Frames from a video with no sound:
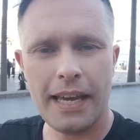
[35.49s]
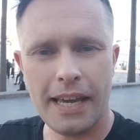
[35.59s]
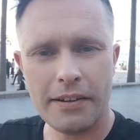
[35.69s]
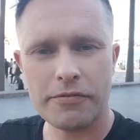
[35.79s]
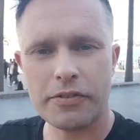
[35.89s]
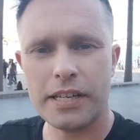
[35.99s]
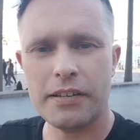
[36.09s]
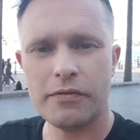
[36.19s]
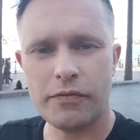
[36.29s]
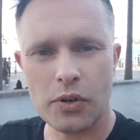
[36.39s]
every
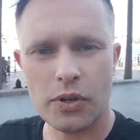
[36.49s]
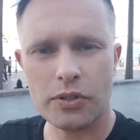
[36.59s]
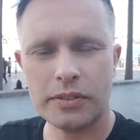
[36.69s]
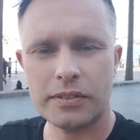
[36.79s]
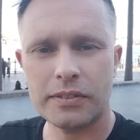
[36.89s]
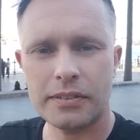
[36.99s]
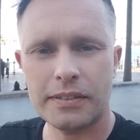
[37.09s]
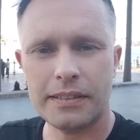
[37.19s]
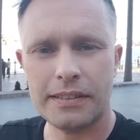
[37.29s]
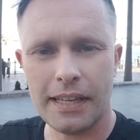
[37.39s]
first
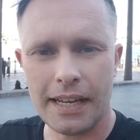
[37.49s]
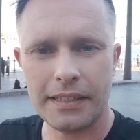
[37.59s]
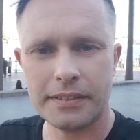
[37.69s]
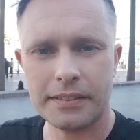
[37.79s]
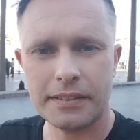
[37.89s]
date.